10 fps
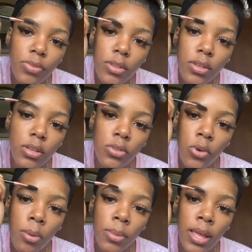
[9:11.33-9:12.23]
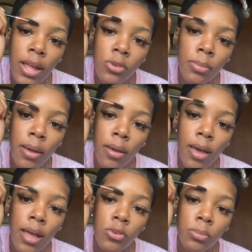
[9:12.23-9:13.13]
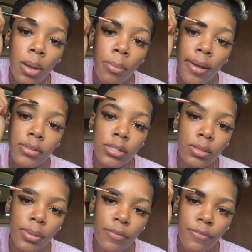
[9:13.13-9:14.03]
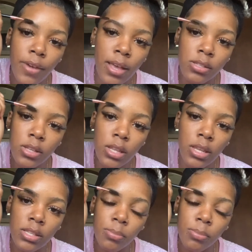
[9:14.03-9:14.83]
because normally I do my brows a little bit faster than this,